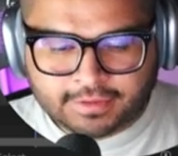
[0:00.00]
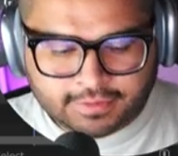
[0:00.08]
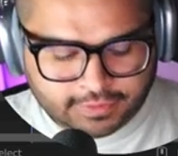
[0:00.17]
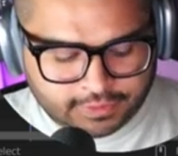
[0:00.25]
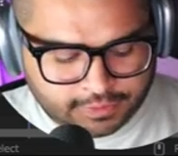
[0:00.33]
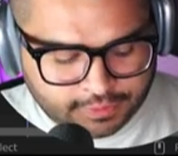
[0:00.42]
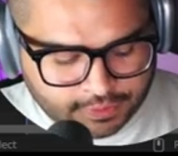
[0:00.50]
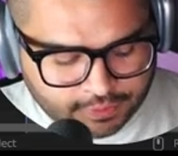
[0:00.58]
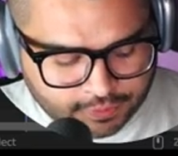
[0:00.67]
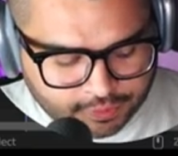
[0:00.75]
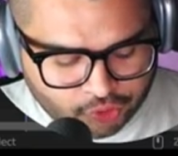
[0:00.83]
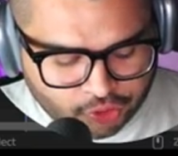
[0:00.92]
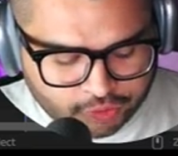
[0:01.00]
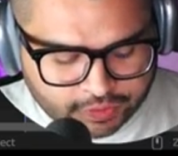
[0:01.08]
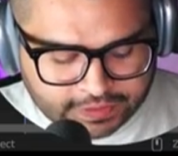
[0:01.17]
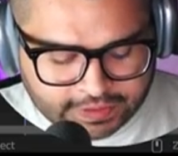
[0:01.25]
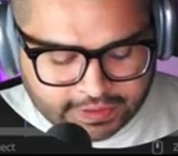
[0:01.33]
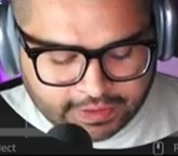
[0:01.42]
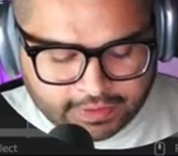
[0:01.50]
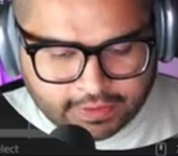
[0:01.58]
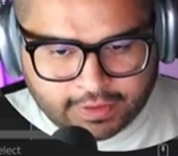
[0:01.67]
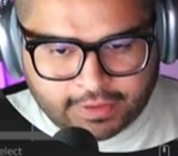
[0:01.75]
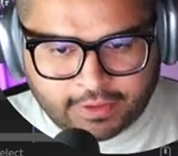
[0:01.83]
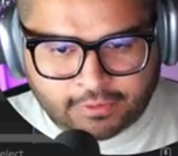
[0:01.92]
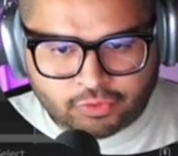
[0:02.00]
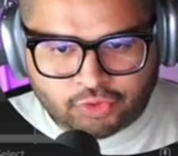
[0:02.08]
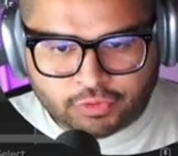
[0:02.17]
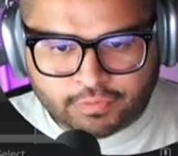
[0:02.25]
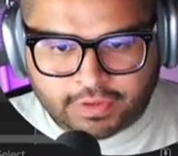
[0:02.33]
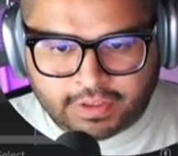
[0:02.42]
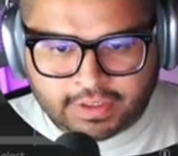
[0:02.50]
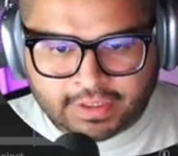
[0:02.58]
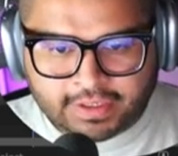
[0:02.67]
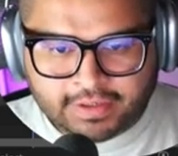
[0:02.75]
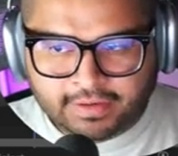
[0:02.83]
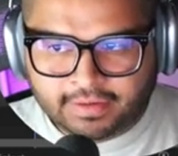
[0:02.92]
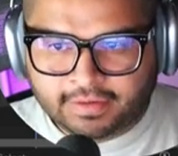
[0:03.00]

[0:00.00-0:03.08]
so do Control C and then Control V again.